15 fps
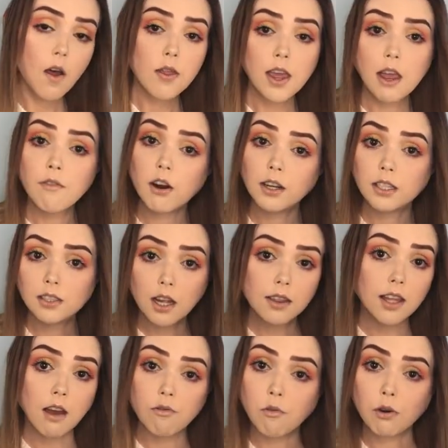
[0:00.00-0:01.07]
They have already
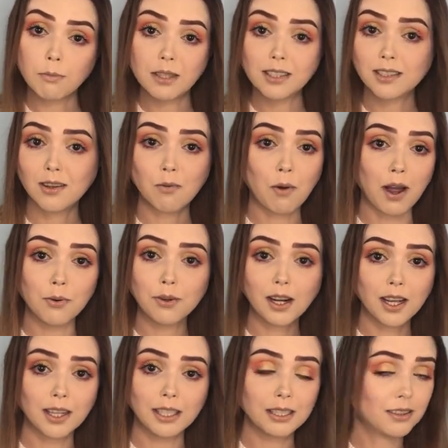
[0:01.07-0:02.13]
done that for me. So why would
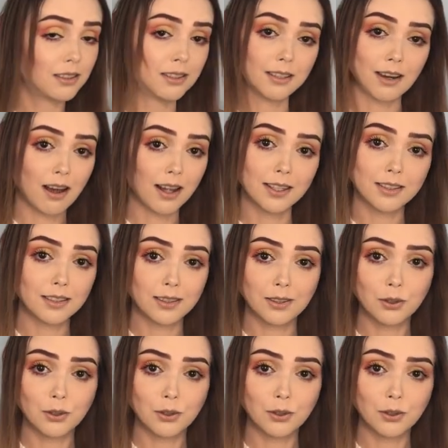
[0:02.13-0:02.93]
I not